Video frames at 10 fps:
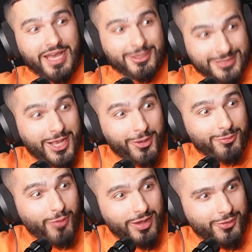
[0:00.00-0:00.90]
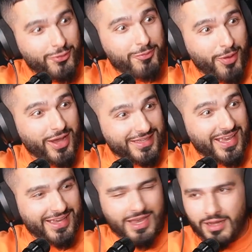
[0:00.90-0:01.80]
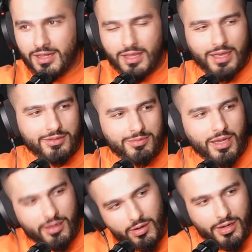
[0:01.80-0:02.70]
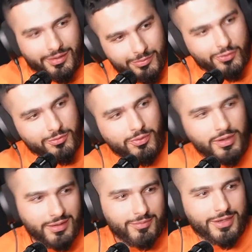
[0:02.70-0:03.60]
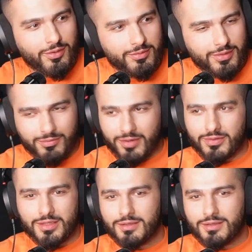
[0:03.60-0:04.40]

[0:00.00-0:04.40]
Zone what? Group 1. Yeah. And you were like, all right, I'm group 1. Let me go up there, bruv.